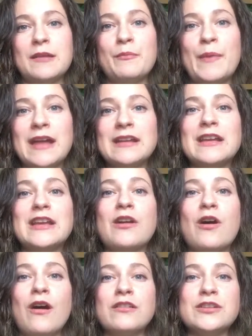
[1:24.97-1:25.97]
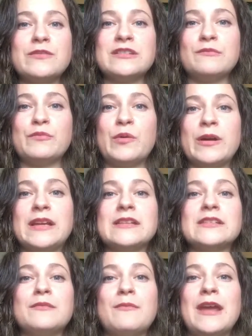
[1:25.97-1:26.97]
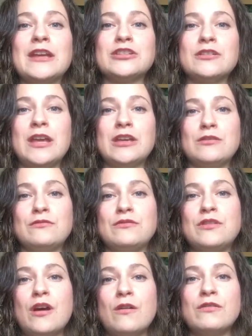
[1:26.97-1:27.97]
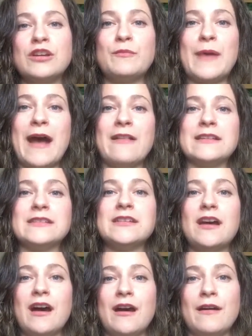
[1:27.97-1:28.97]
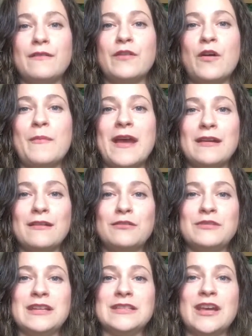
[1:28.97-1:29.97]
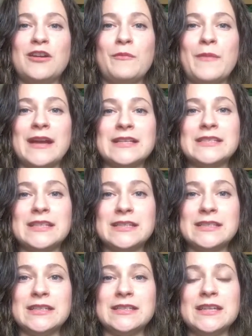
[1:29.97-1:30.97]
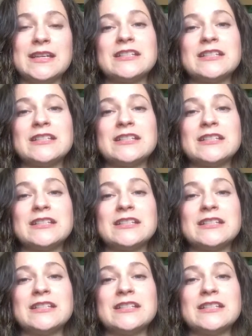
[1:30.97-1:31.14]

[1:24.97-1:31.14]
but it also is important to make sure that you know your balance of omega-3s and omega-6s,